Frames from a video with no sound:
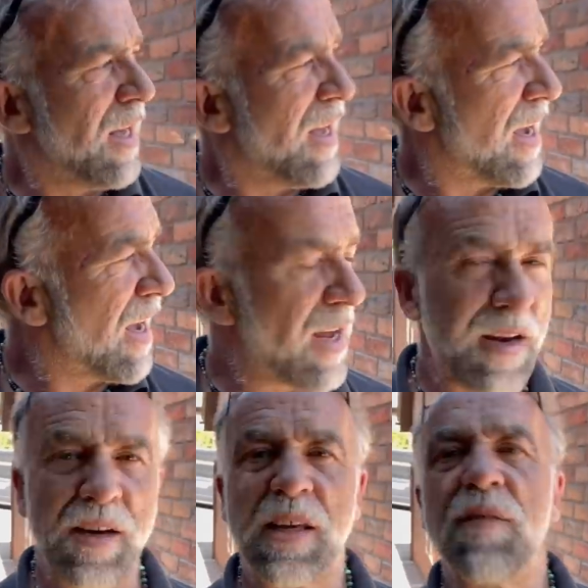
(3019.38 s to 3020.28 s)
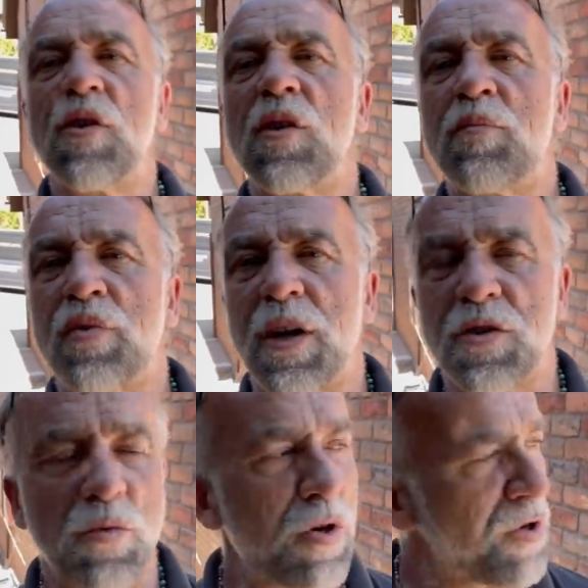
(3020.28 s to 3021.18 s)
and give her a good
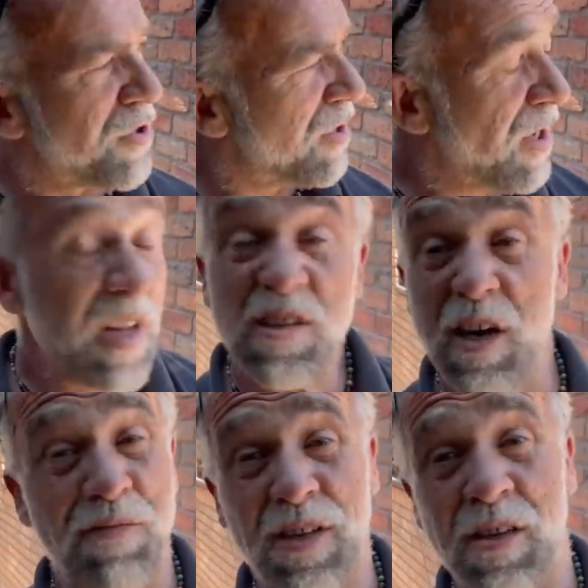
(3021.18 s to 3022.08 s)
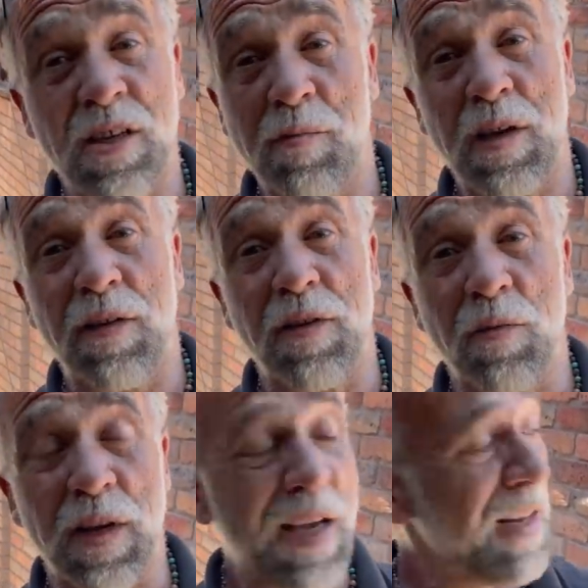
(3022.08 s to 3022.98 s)
pressure wash. It's lovely, it's gonna be a lovely
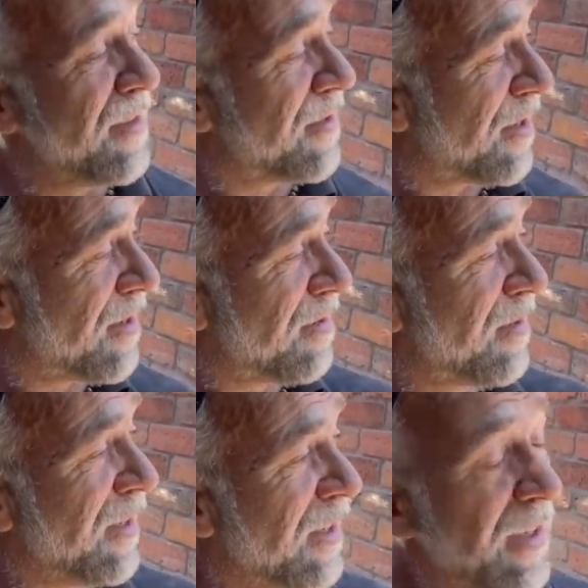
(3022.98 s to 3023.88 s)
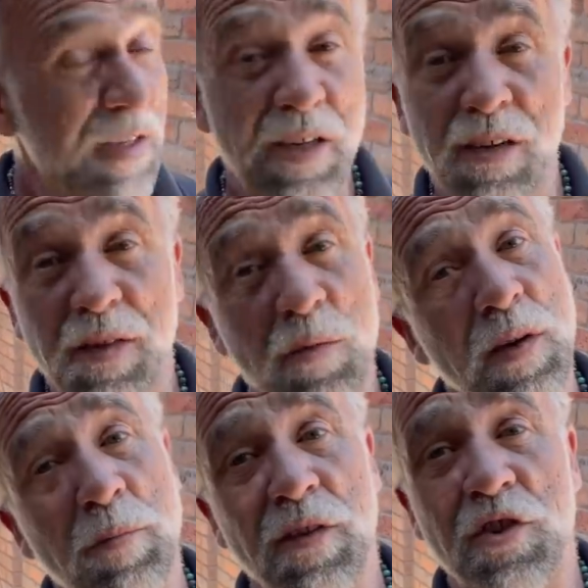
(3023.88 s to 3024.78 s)
weekend. So, you know, if they
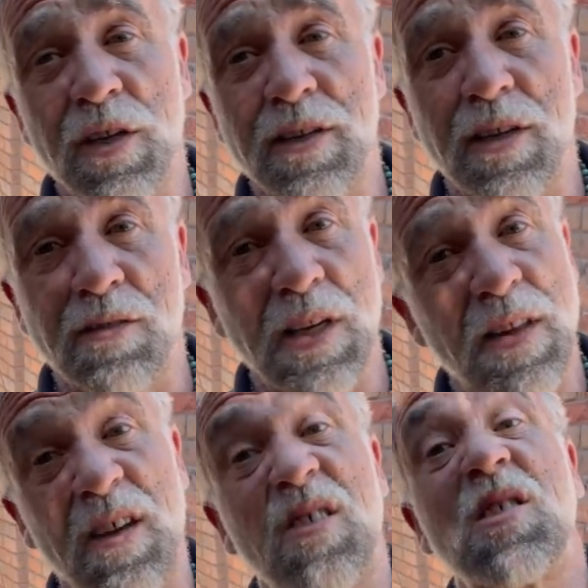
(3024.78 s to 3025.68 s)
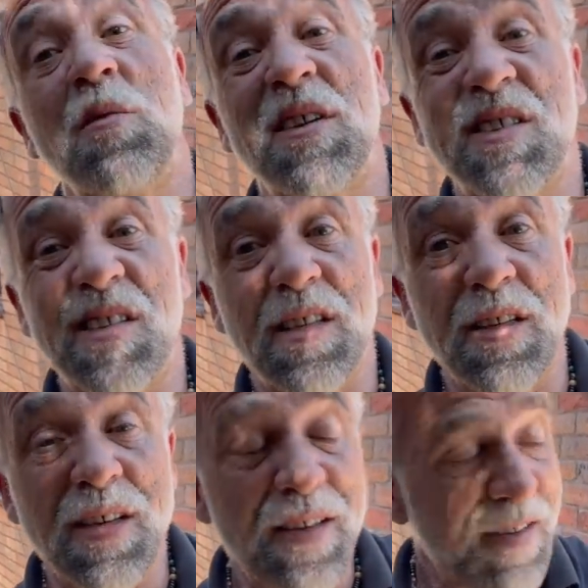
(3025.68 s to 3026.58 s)
wanna put the chairs out there, they got somewhere to sit,
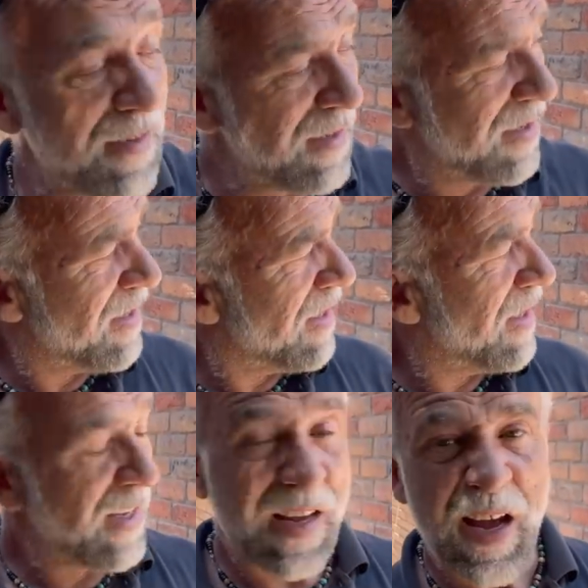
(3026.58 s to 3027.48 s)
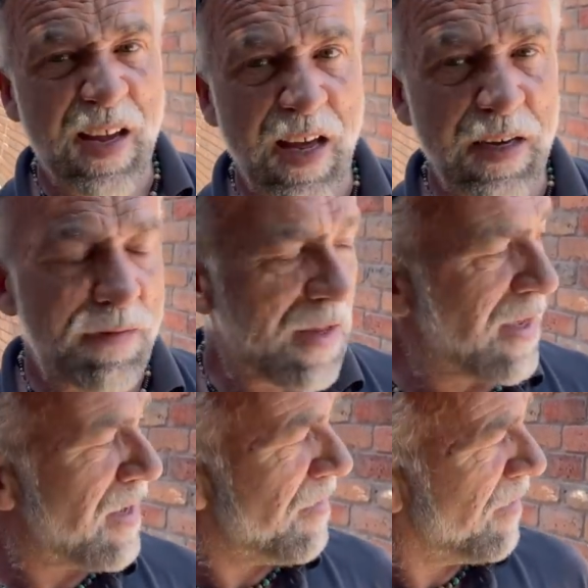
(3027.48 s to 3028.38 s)
and they, yeah, I can't leave like
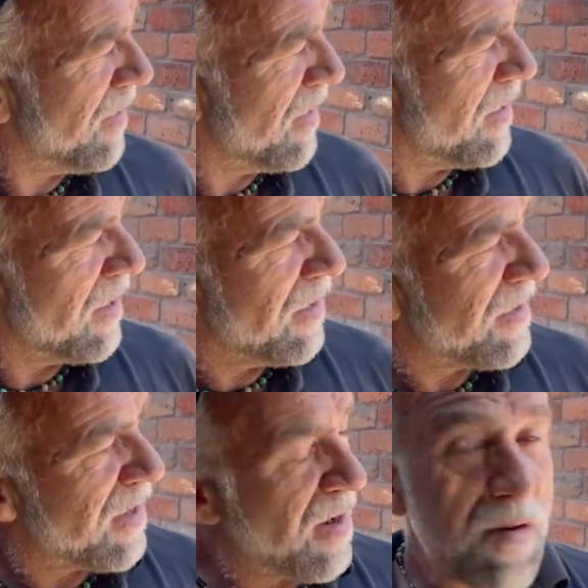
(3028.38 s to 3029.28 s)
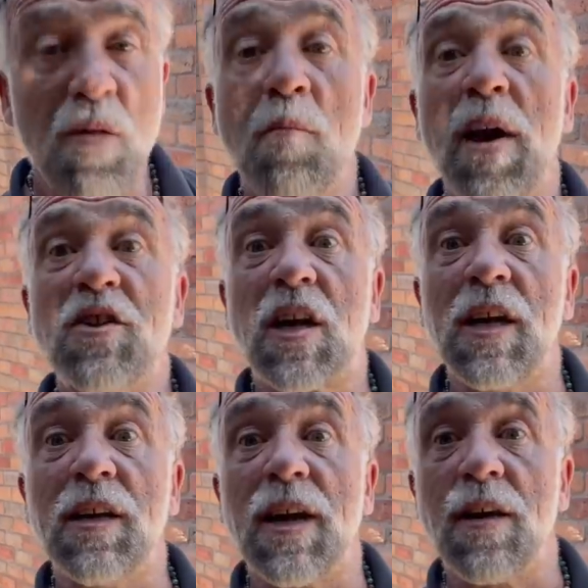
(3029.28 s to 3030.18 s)
that. So, major
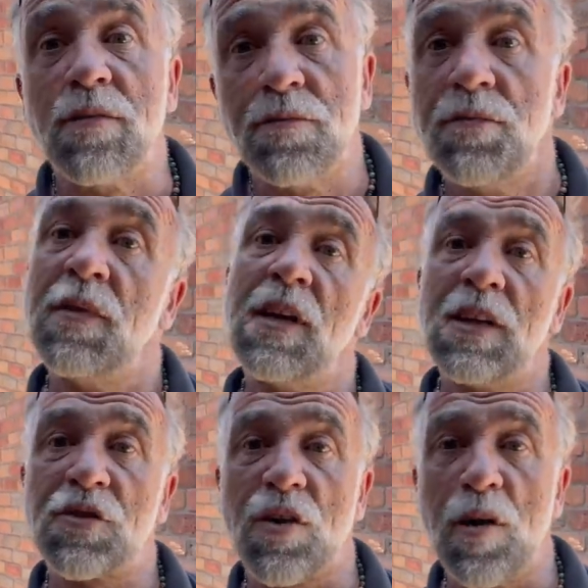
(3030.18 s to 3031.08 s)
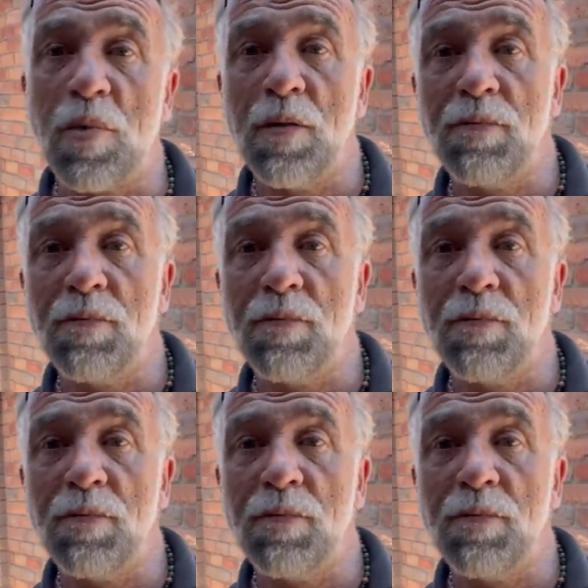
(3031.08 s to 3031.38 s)
clean down, a scrub.